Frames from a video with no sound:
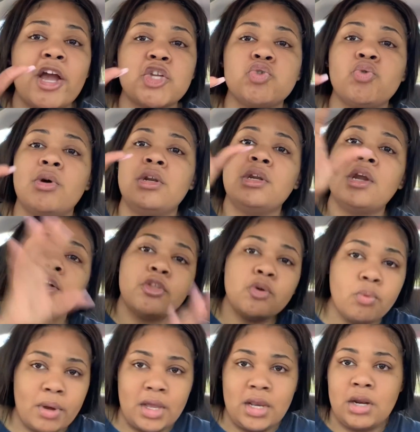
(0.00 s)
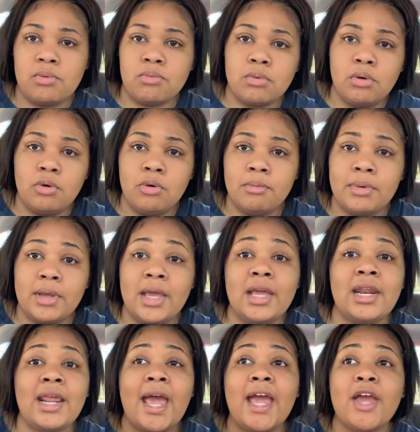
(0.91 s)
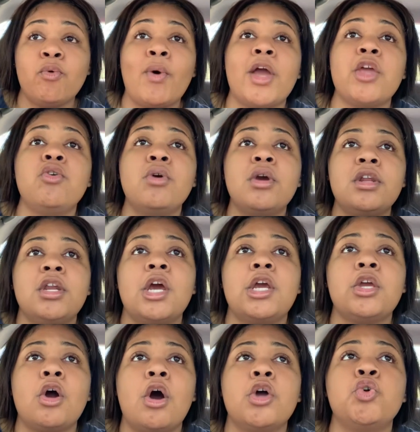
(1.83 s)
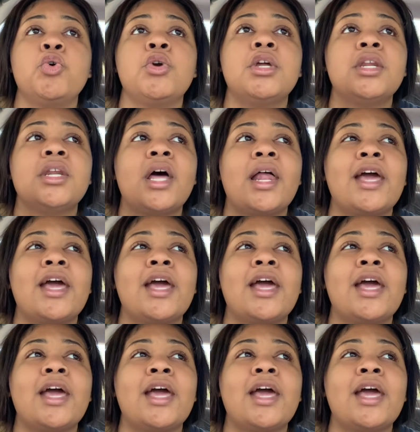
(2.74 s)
into another waiting room, and while you're in there, y'all, you can